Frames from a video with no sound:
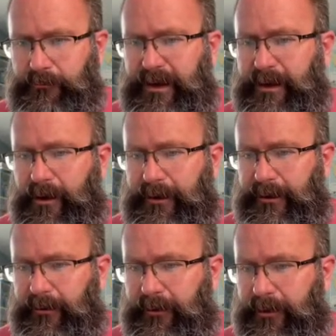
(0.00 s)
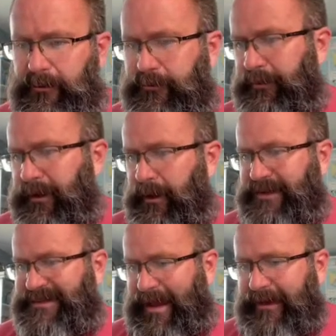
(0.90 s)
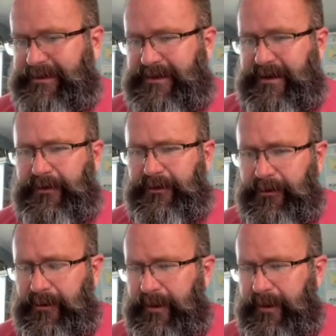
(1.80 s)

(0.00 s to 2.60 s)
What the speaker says: Rincon logo or Rincon text here.